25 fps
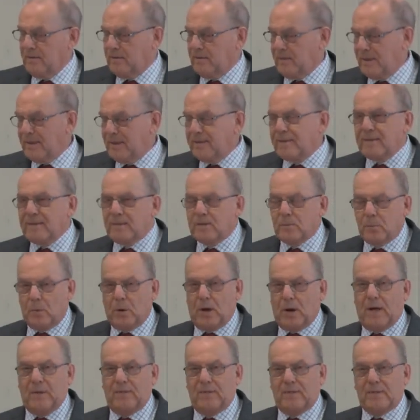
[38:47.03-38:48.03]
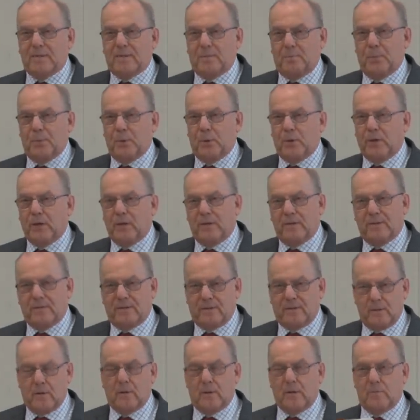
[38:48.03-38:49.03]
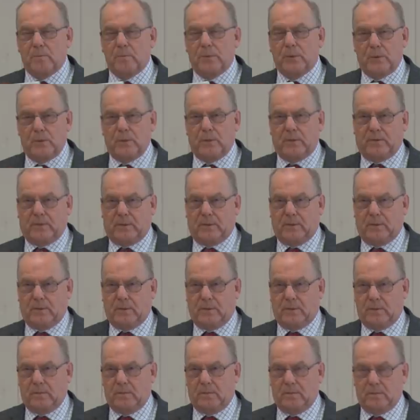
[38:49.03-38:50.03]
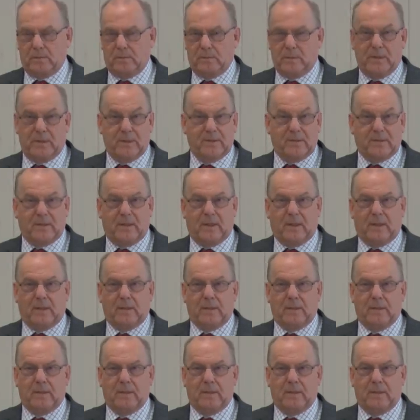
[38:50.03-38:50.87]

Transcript: This is why this book is so important, isn't it?